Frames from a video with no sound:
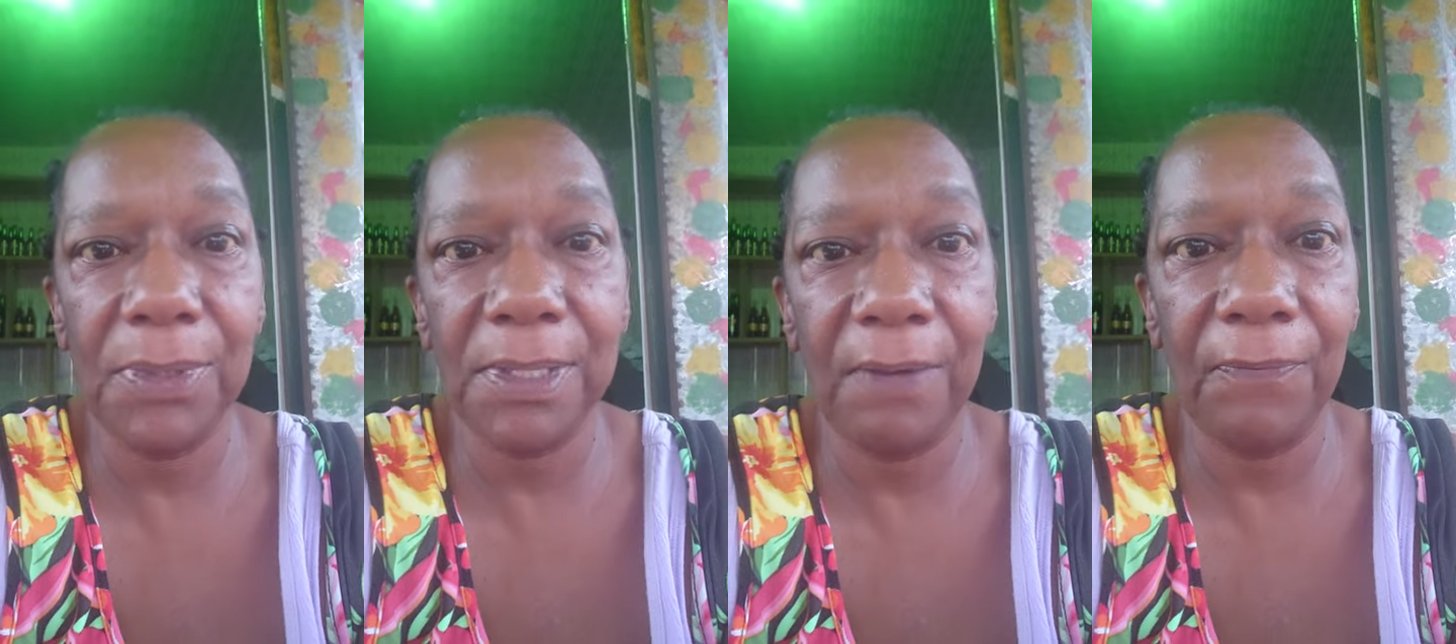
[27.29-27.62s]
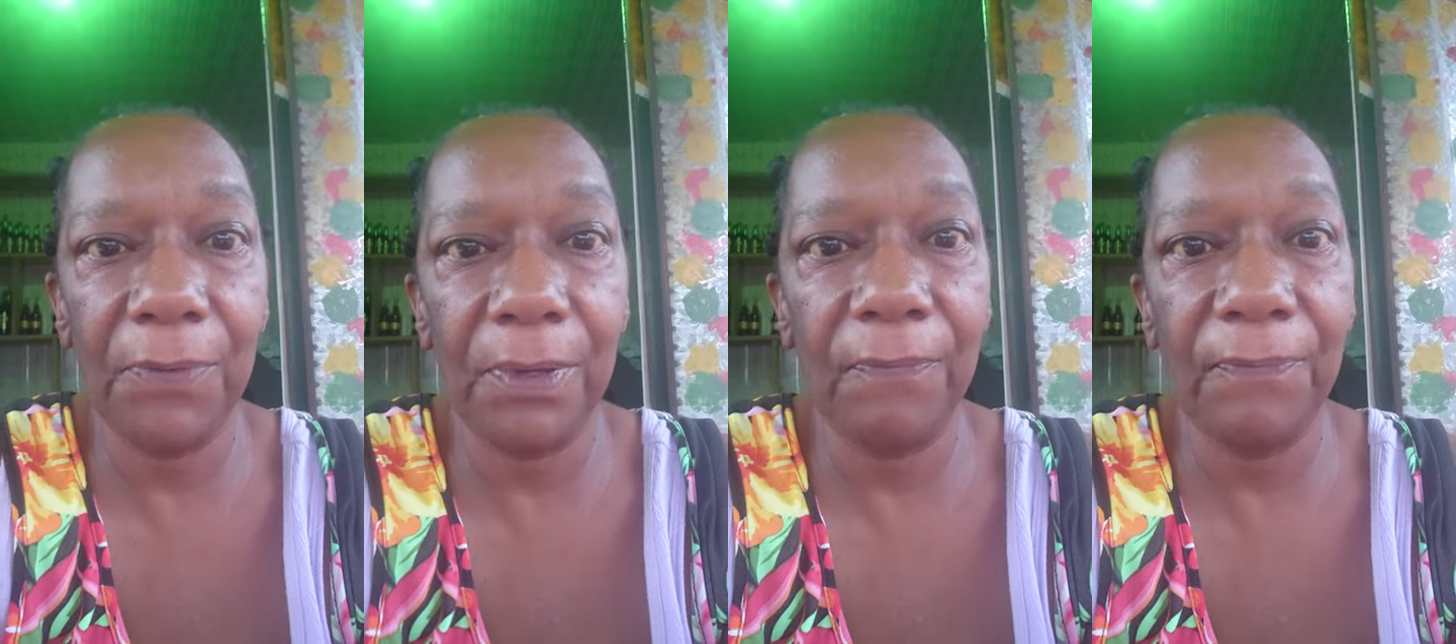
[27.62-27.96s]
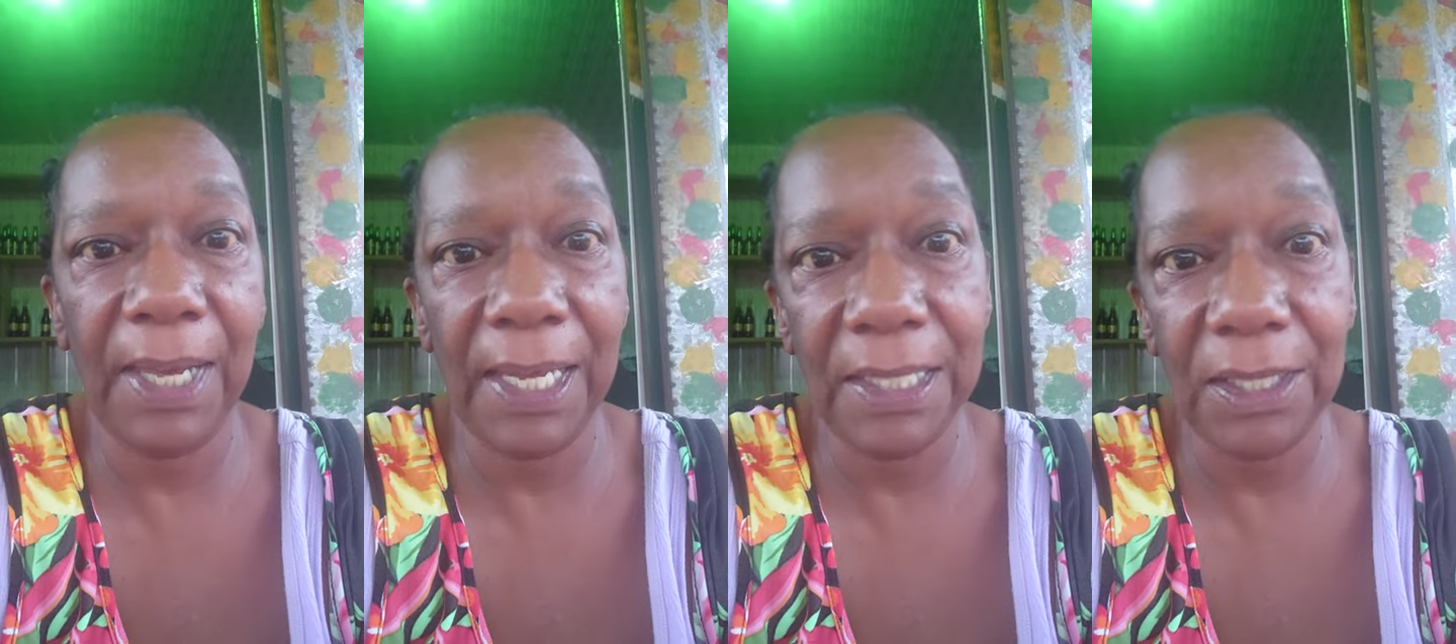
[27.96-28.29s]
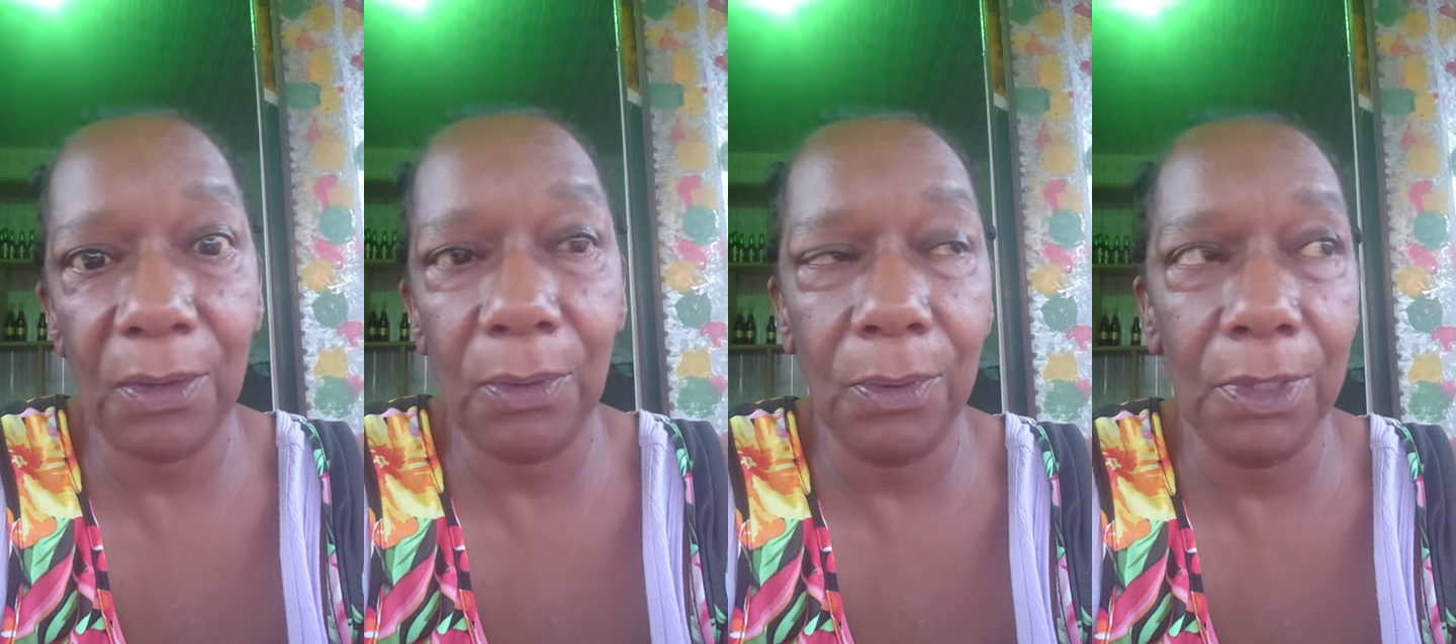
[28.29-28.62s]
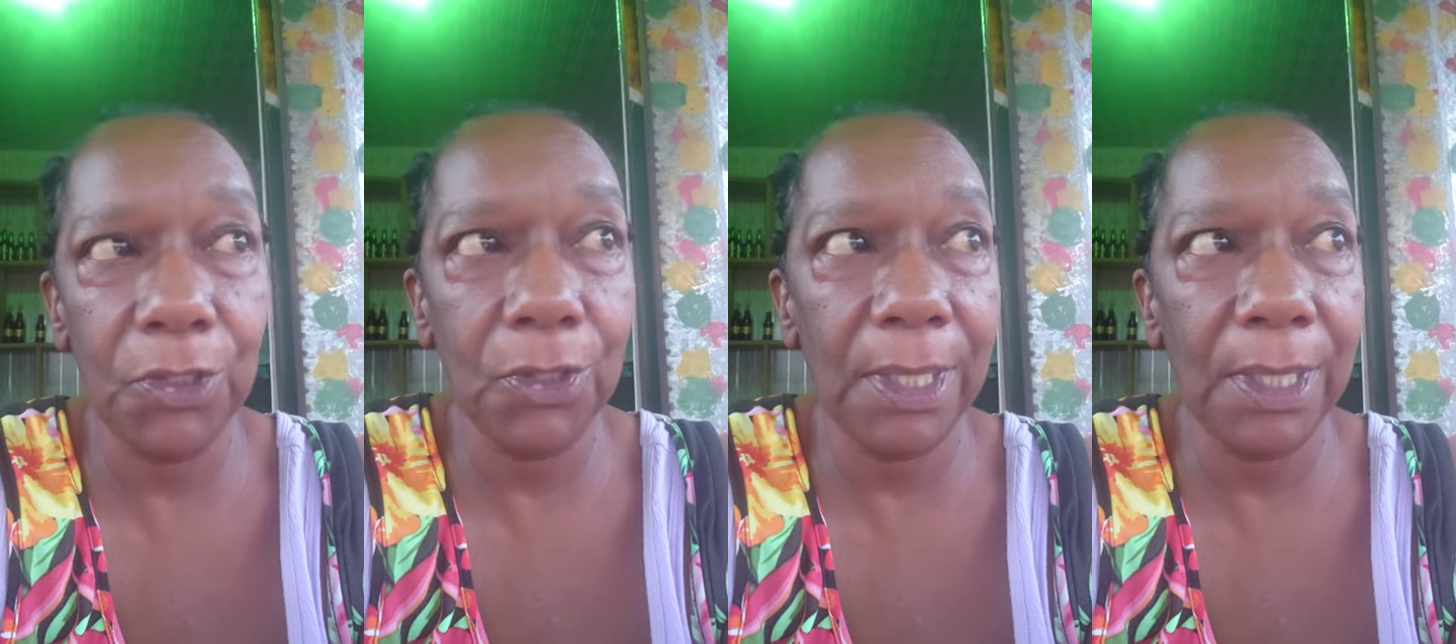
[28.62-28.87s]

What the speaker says: You send for a Fanta orange,